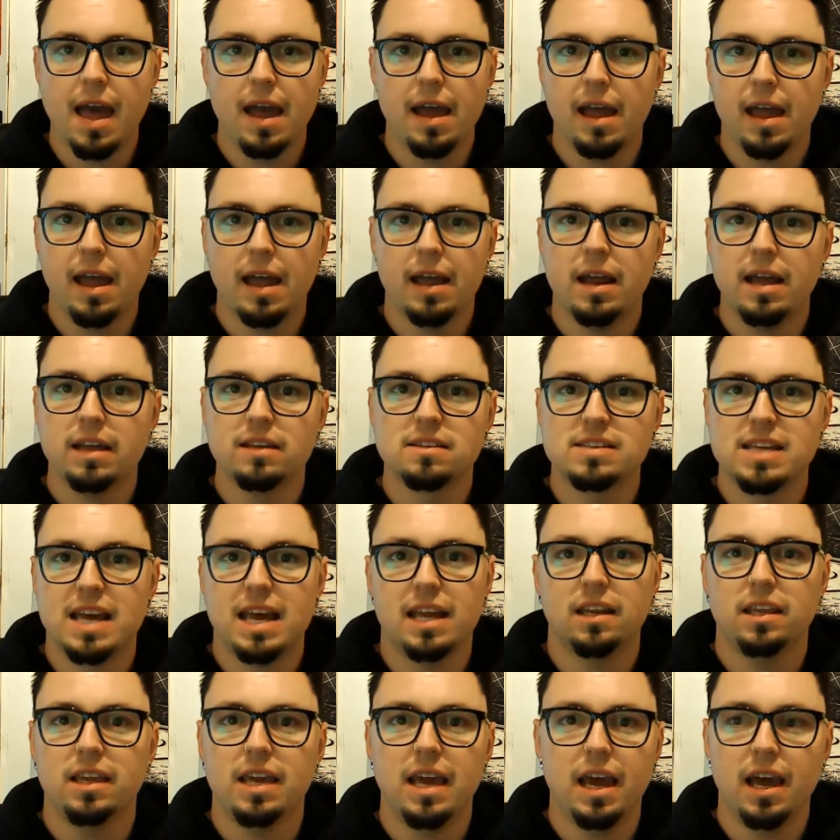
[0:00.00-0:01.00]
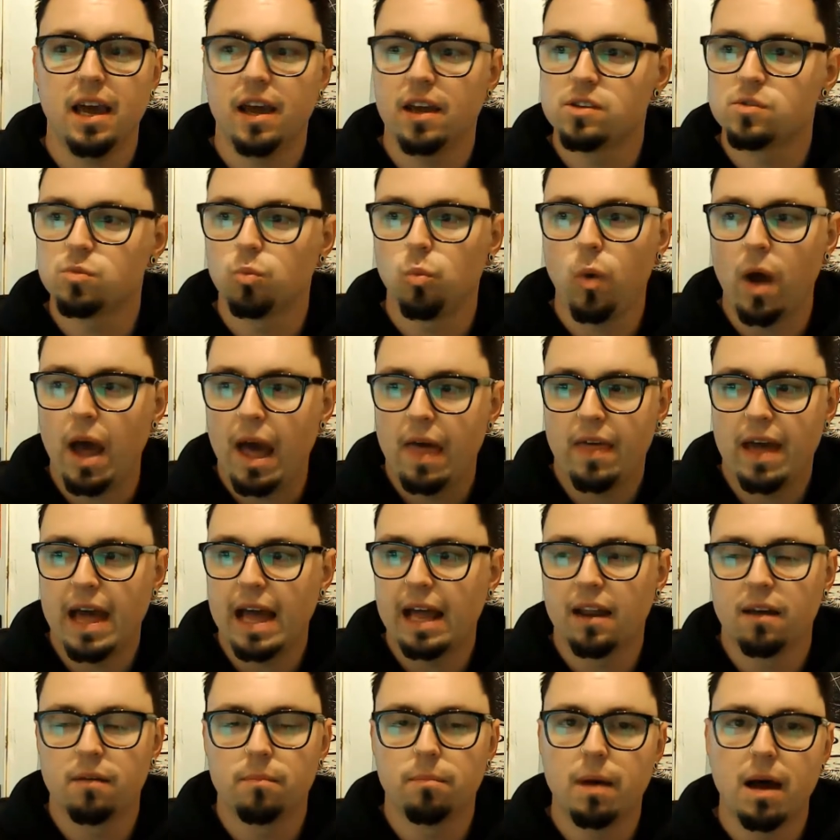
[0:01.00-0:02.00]
in 10 years, where the
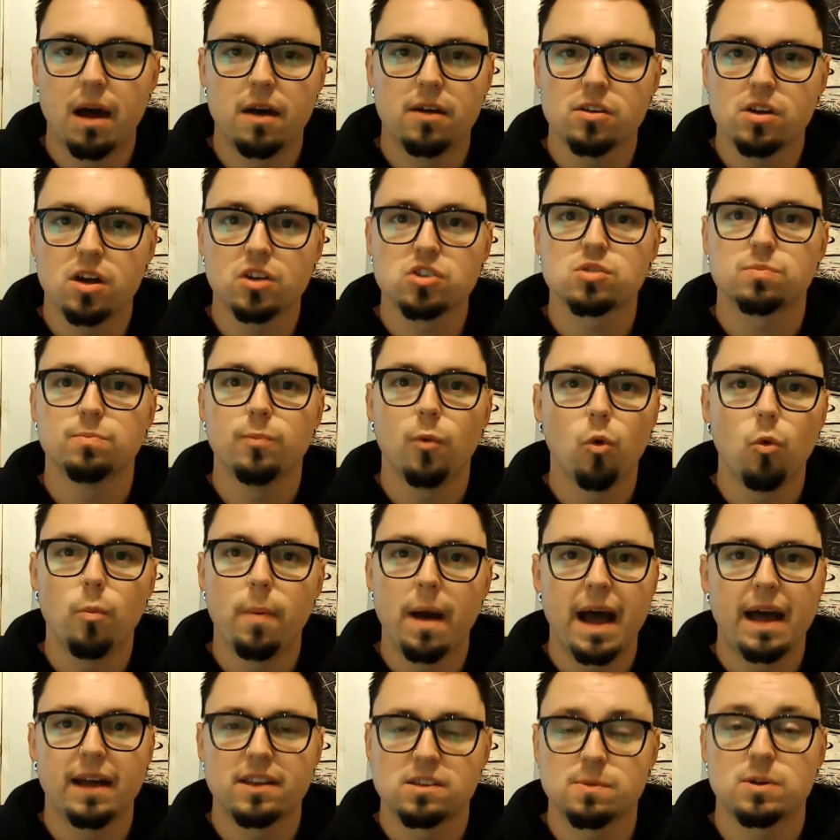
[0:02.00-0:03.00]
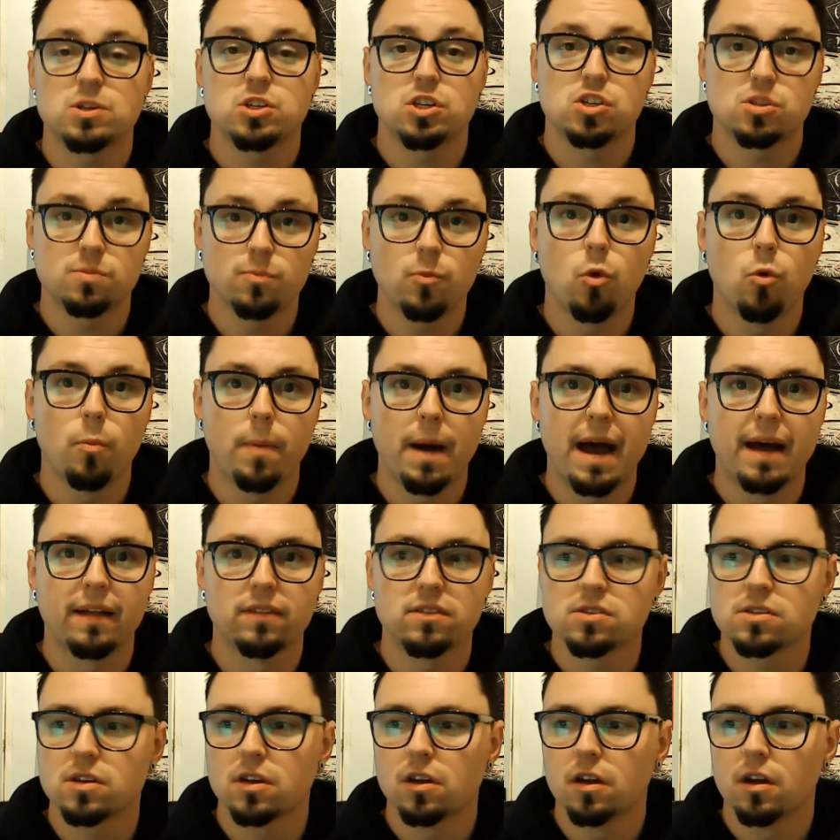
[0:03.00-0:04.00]
hell are a small band, especially small
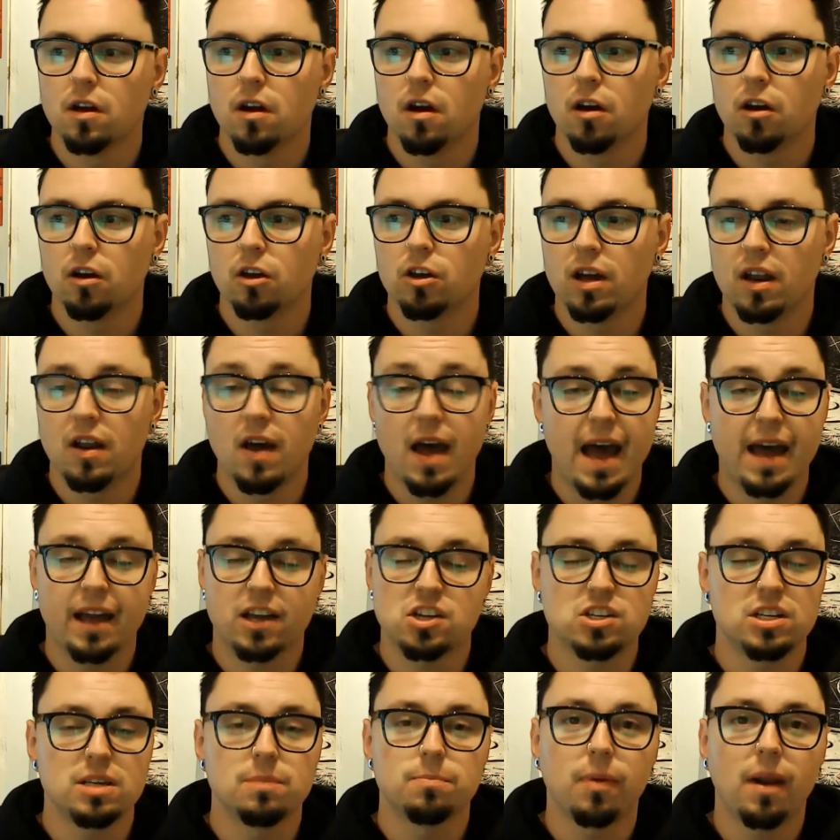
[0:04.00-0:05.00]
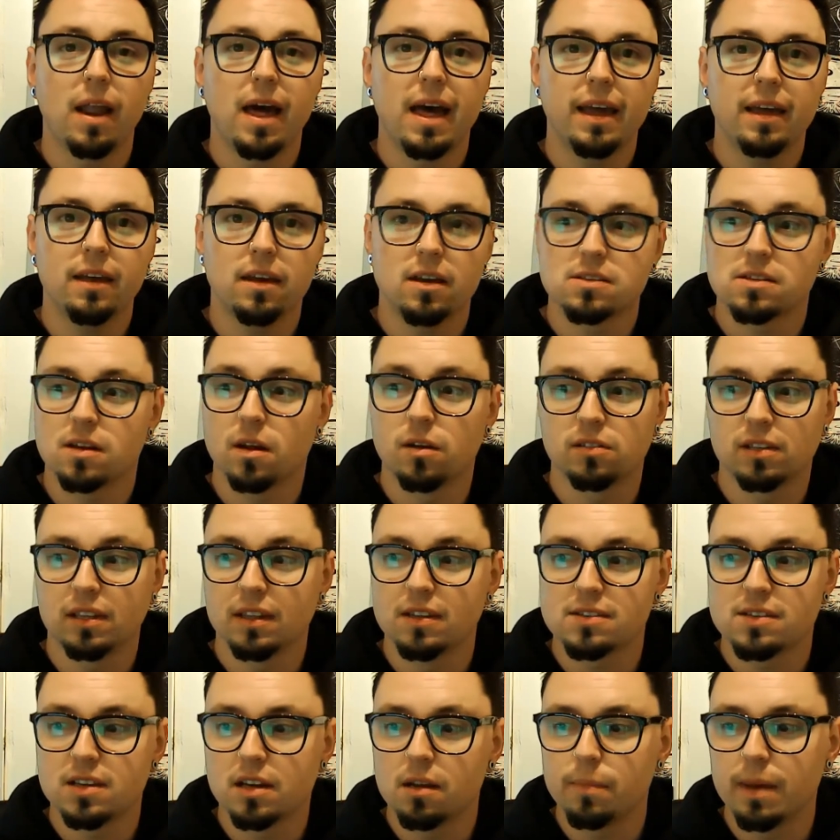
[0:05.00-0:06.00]
bands, going to actually play? Because I don't think
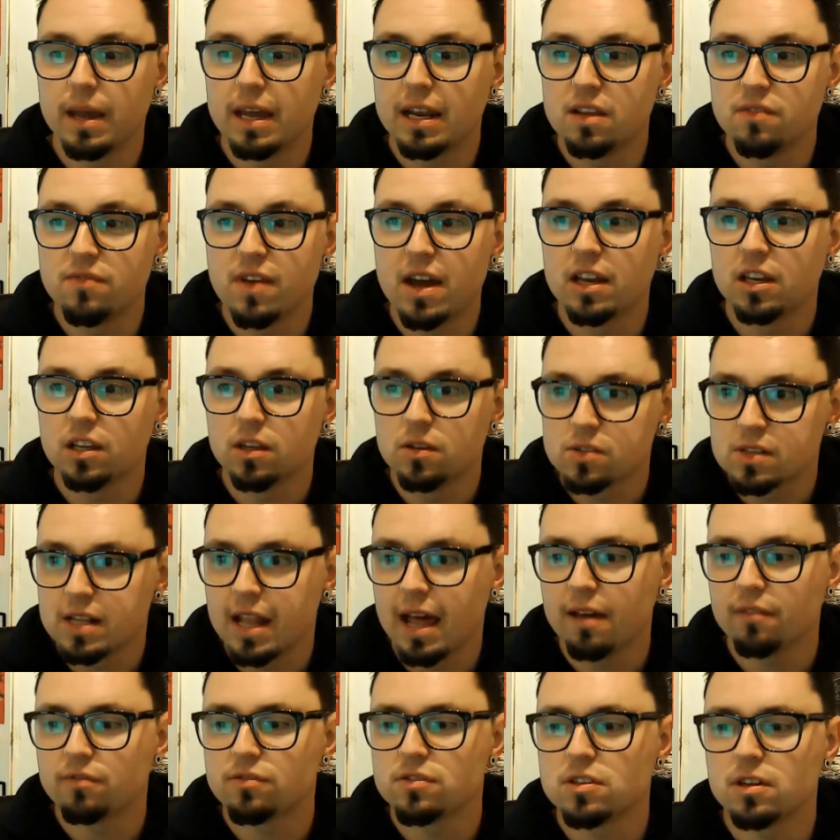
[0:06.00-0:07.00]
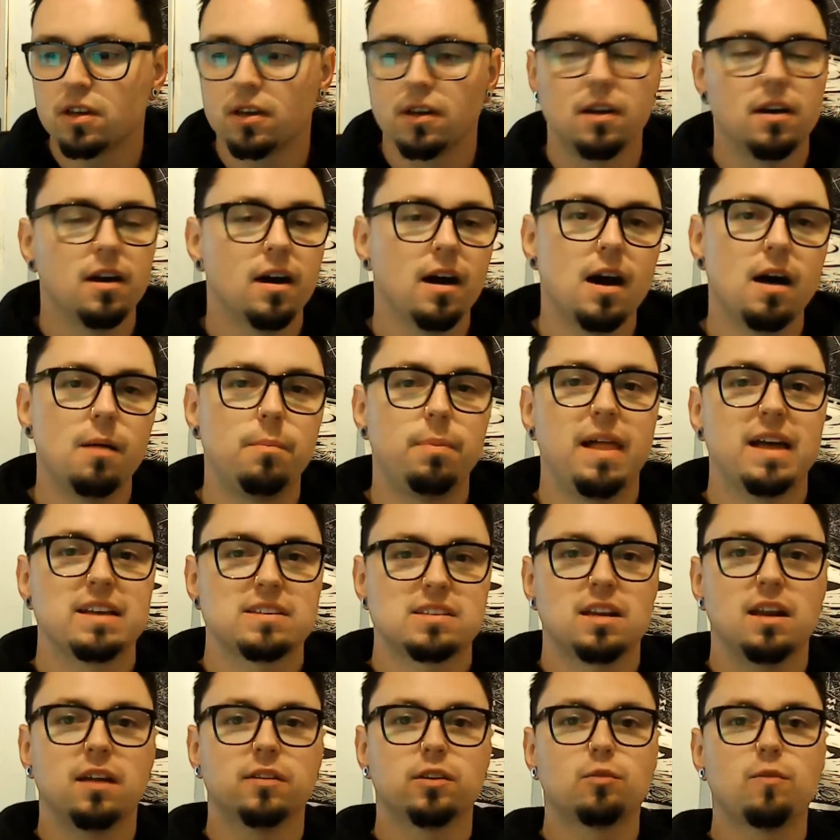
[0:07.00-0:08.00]
there's going to be any venues left. But that's
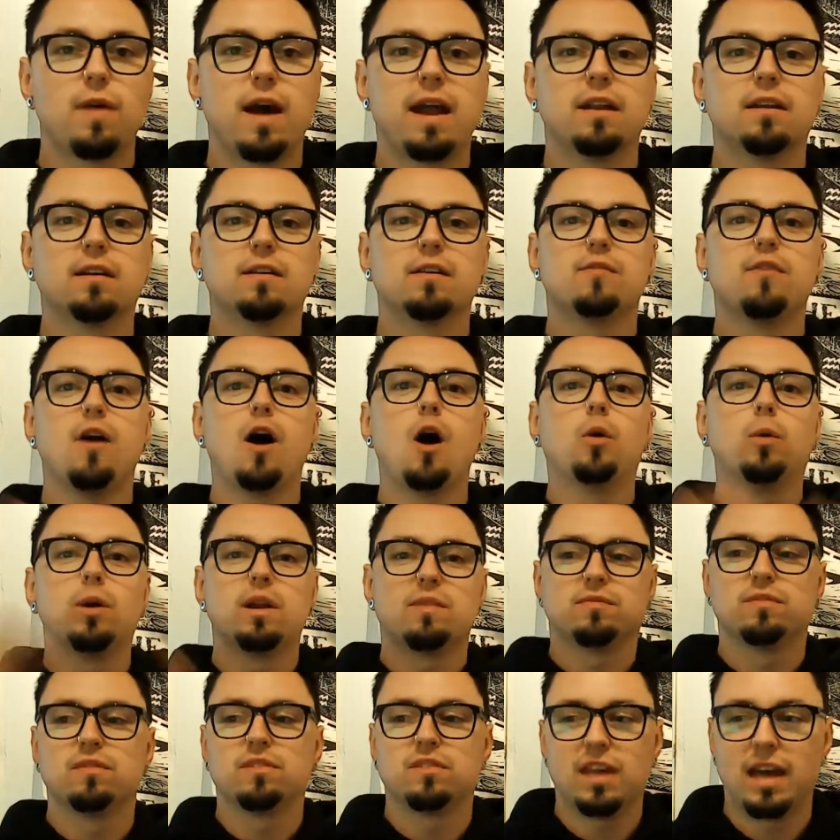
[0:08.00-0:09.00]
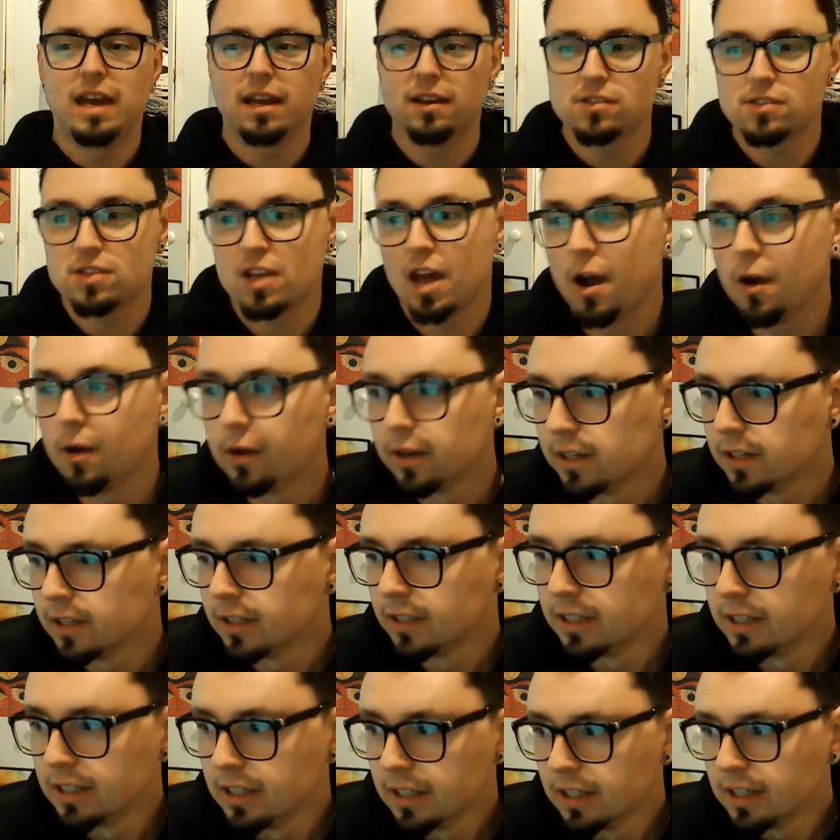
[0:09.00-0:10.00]
another rant of a whole different thing. So,
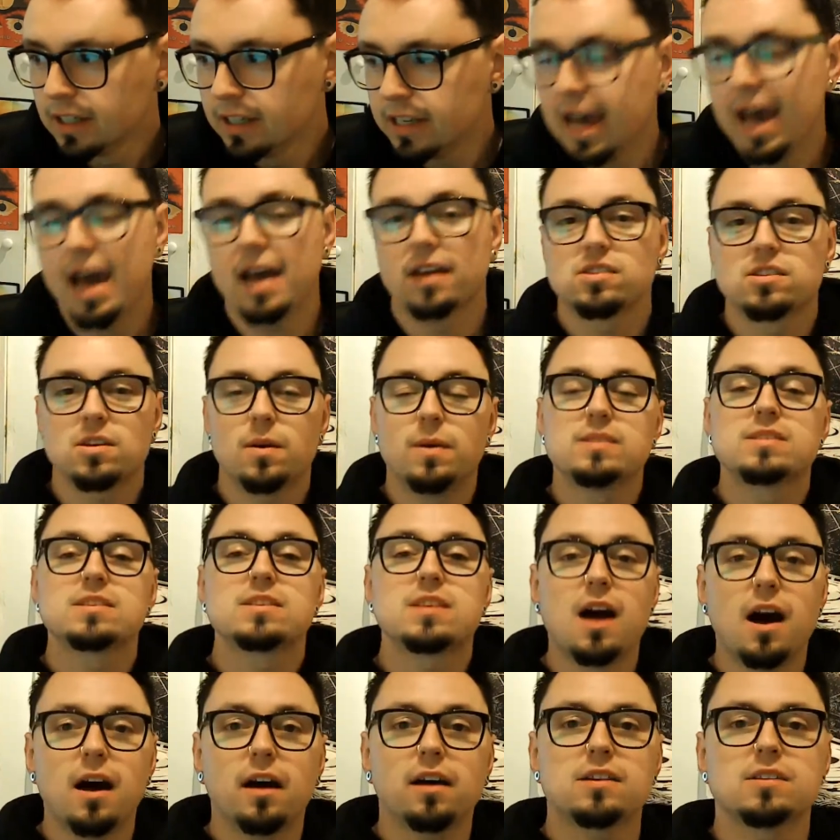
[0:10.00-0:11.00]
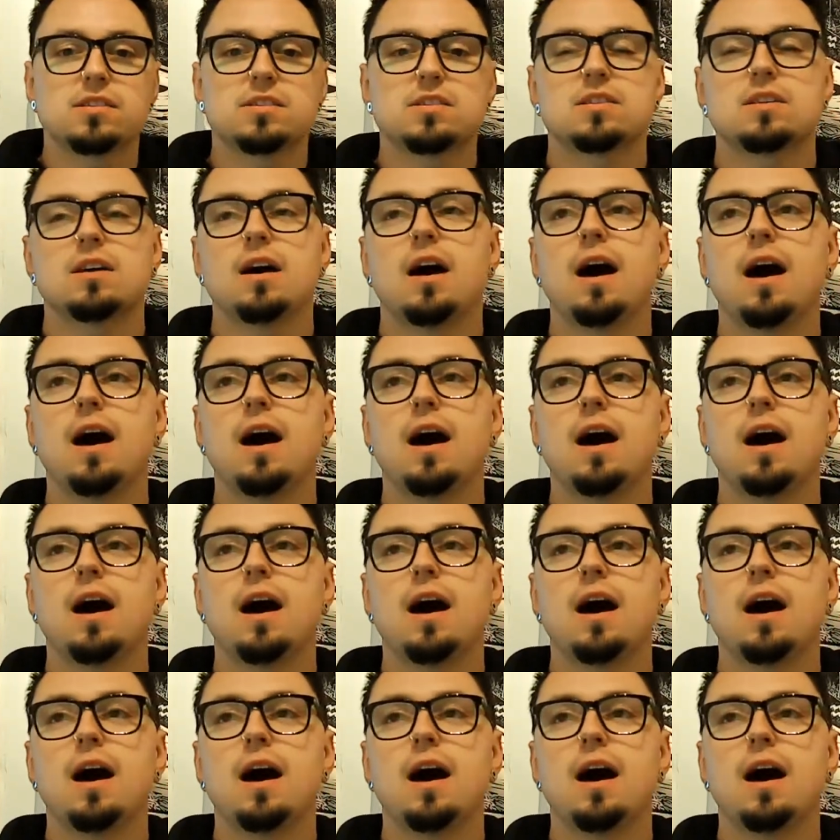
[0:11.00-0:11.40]
yeah, so it sucks.